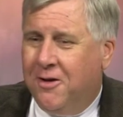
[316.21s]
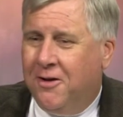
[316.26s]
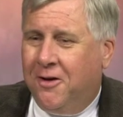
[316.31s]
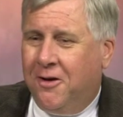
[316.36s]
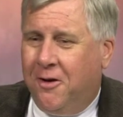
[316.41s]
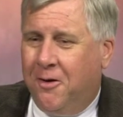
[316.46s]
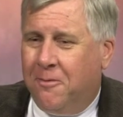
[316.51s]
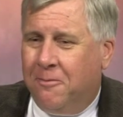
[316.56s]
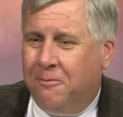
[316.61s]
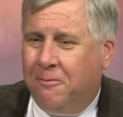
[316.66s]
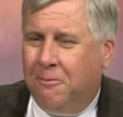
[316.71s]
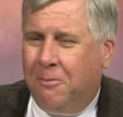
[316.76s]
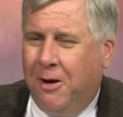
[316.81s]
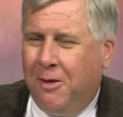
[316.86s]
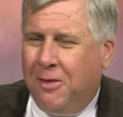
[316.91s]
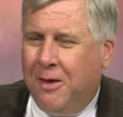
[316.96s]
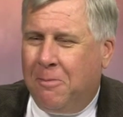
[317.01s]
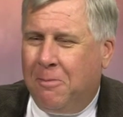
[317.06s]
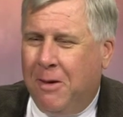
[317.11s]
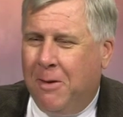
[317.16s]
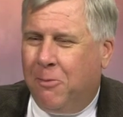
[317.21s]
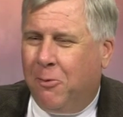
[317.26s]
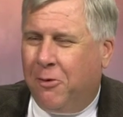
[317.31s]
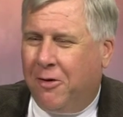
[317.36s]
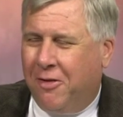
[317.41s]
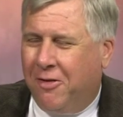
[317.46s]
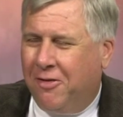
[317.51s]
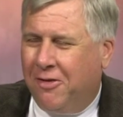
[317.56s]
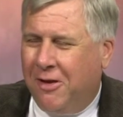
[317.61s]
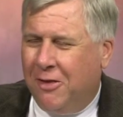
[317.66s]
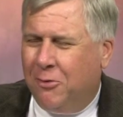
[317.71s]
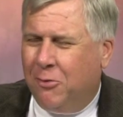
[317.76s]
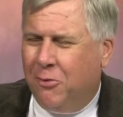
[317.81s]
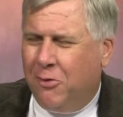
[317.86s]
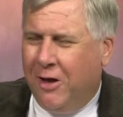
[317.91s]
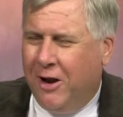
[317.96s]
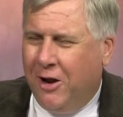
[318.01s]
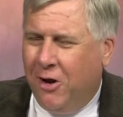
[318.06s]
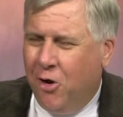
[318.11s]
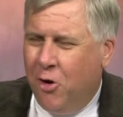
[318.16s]
But I think people can see through
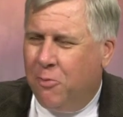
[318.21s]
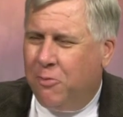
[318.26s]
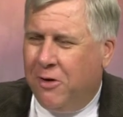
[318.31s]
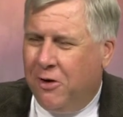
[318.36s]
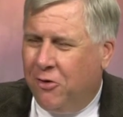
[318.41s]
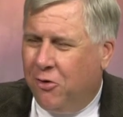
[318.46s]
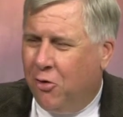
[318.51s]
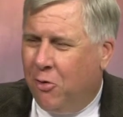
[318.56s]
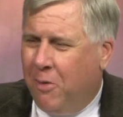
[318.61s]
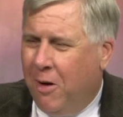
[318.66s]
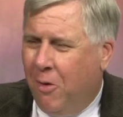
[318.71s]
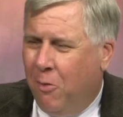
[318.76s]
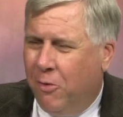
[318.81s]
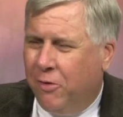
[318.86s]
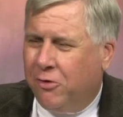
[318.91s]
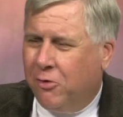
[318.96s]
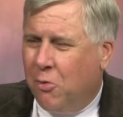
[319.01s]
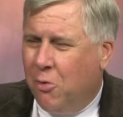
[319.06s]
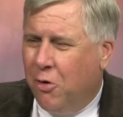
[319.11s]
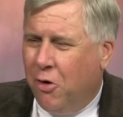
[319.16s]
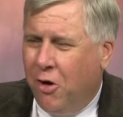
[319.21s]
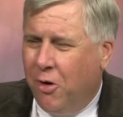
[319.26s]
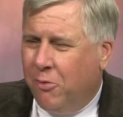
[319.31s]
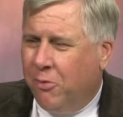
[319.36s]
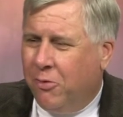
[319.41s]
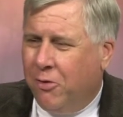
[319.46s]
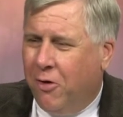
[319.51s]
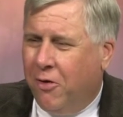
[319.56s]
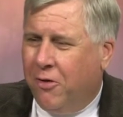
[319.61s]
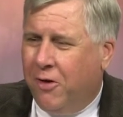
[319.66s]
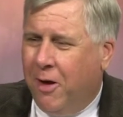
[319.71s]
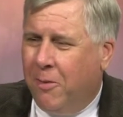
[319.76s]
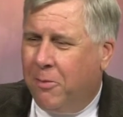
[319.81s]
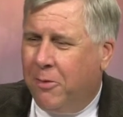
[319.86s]
that. I hope they do about what's going on with all that.